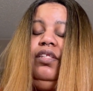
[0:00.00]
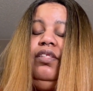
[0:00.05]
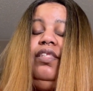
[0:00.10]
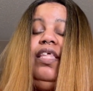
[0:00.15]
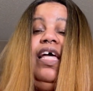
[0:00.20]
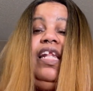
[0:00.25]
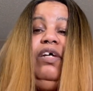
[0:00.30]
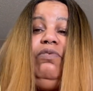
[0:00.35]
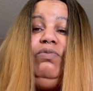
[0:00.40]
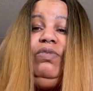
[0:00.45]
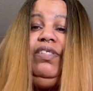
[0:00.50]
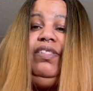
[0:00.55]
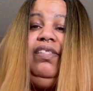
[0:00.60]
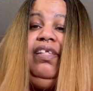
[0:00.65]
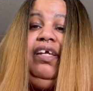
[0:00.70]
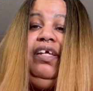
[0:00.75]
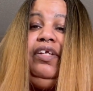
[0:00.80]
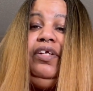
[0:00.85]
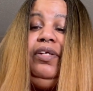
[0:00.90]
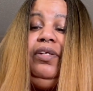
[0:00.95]
that it was
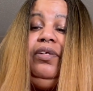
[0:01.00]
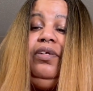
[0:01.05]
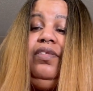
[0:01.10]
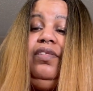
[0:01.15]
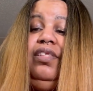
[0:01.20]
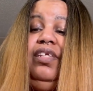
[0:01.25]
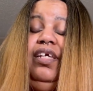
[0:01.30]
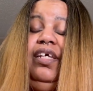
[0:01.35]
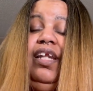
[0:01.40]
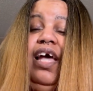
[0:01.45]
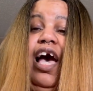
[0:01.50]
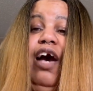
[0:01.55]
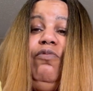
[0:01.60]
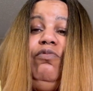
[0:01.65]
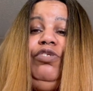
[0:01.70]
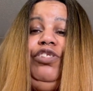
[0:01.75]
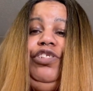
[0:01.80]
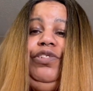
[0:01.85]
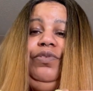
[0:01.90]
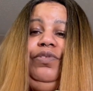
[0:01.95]
thinner than I
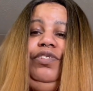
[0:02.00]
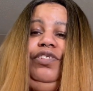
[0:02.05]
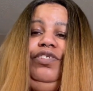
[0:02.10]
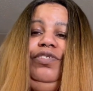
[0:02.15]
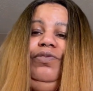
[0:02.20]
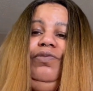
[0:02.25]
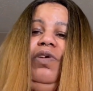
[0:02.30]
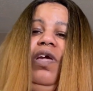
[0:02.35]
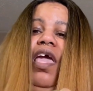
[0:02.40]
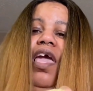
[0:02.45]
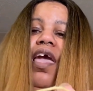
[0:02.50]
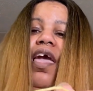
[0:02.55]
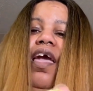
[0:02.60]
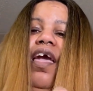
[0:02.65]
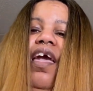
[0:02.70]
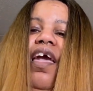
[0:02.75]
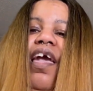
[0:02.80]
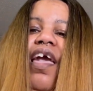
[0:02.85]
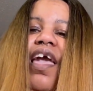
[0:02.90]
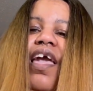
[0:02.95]
was used to.
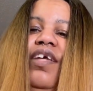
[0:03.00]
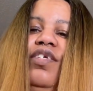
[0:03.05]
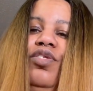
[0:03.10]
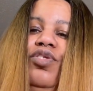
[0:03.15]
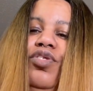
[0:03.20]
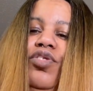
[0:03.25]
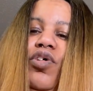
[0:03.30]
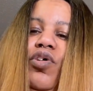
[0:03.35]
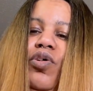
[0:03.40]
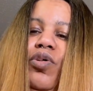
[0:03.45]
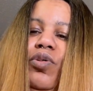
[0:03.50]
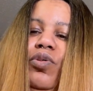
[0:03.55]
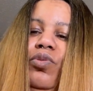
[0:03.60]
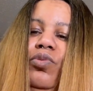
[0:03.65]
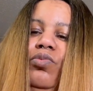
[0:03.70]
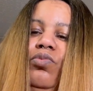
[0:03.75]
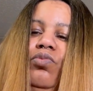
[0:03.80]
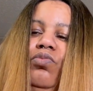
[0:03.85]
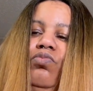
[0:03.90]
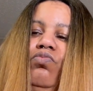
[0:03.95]
And
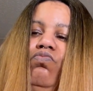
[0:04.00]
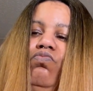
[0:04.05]
so,